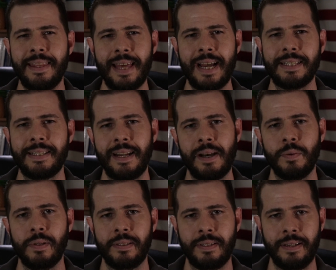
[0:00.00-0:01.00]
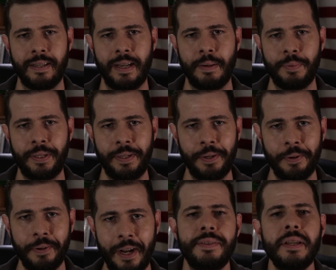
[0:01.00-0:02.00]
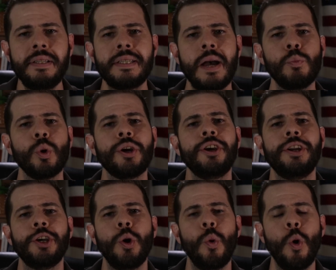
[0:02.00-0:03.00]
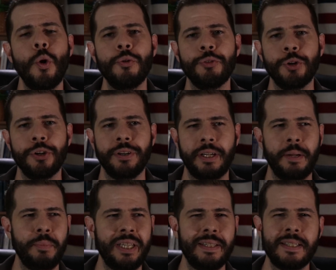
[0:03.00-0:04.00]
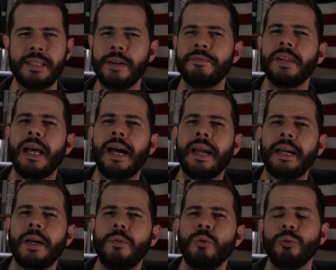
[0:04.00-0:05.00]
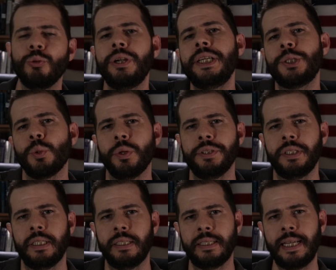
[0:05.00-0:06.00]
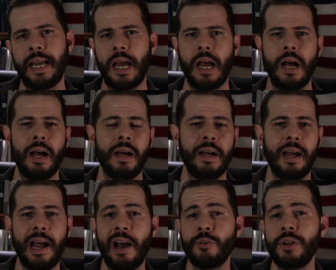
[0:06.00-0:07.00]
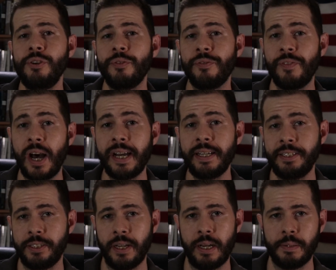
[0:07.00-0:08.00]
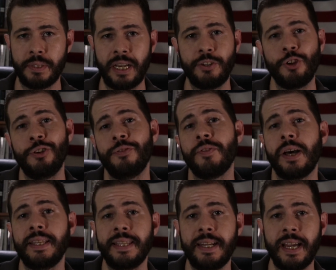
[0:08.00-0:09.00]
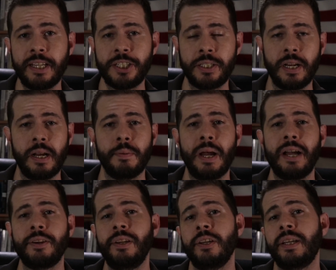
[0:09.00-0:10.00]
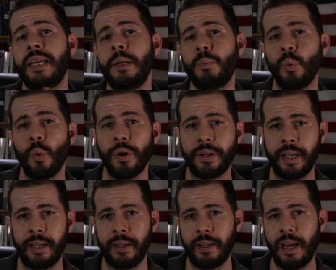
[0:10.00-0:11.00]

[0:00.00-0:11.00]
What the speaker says: That's not what's gonna happen here. Things that we're gonna go over are gonna be stuff like resources. How can you find jobs? How can you find the next job? How can you keep working?